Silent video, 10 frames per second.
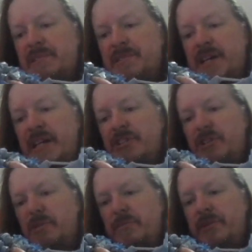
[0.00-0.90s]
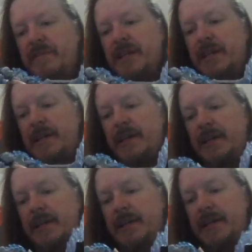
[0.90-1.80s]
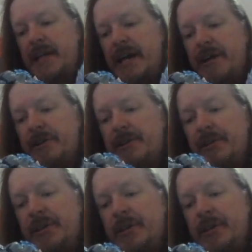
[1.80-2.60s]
stage in the movie he encountered